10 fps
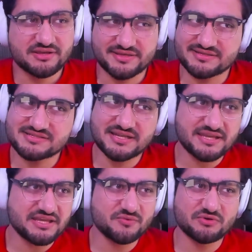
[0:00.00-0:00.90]
Because
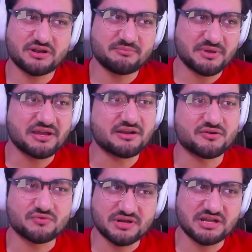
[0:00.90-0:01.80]
he would have made a
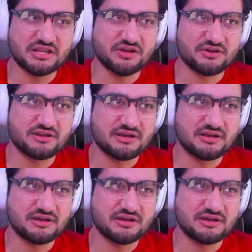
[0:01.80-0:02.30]
really good...